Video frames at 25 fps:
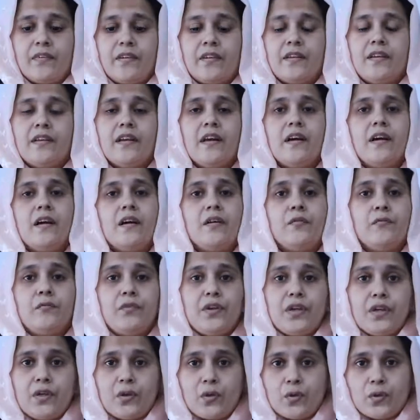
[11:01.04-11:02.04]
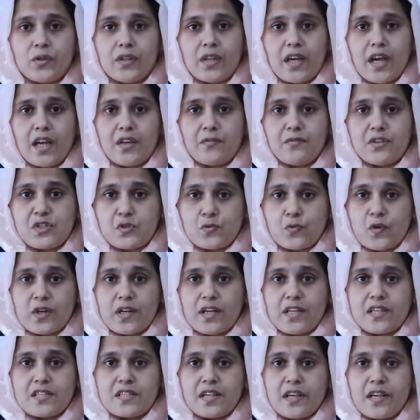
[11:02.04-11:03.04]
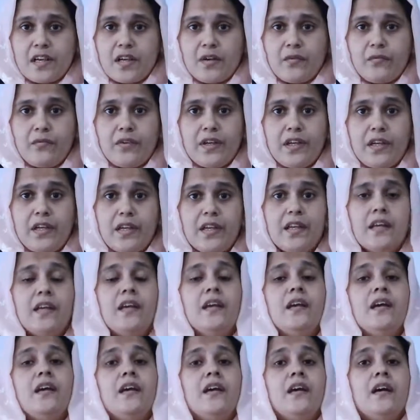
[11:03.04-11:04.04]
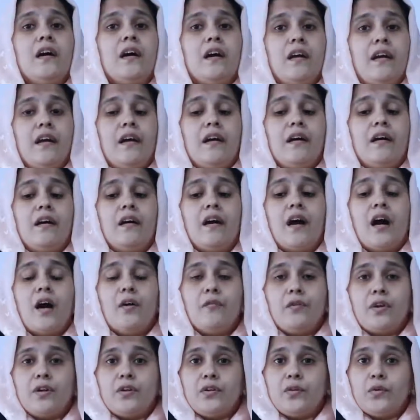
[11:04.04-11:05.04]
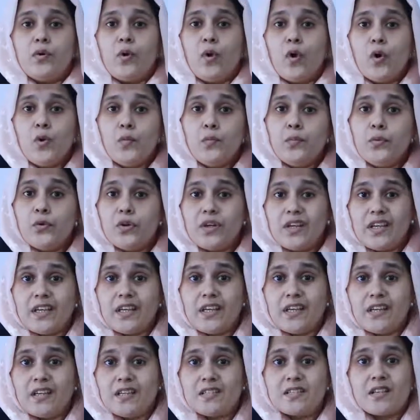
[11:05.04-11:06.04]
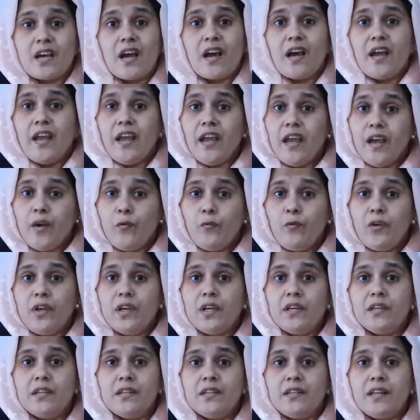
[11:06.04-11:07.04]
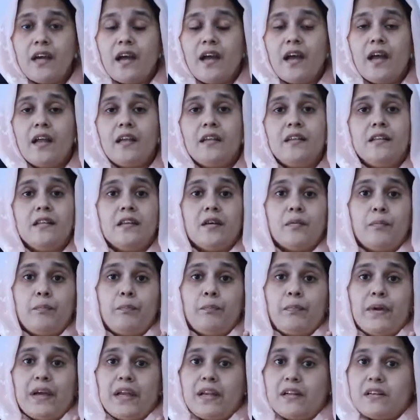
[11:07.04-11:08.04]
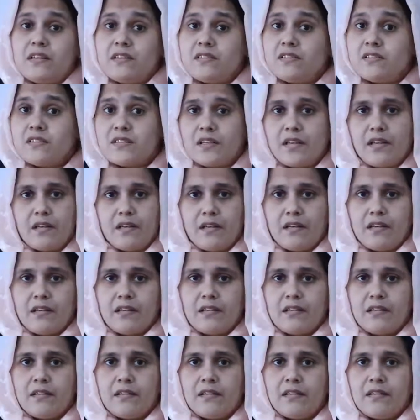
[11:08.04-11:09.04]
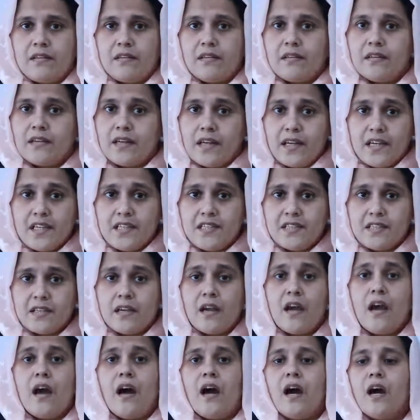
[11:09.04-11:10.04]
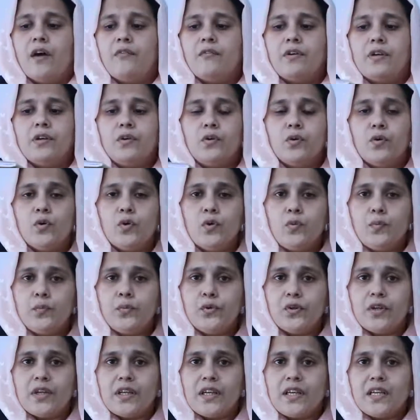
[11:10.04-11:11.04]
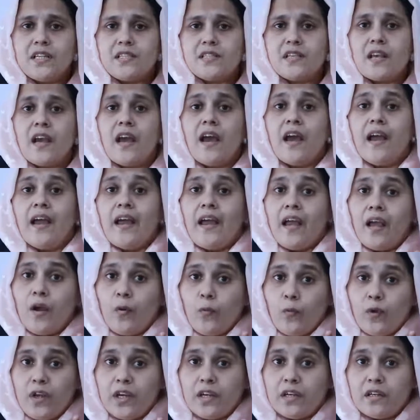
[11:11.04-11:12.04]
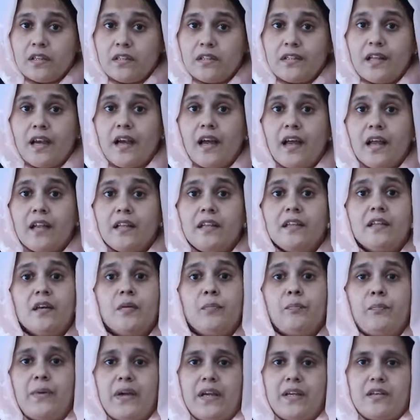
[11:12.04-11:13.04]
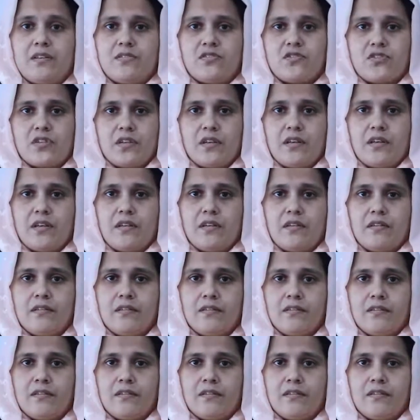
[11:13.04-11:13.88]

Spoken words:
Yeah, we know that which one is heavy. Our notebook is heavier than the pencil. Right? Our notebook is heavier than the pencil.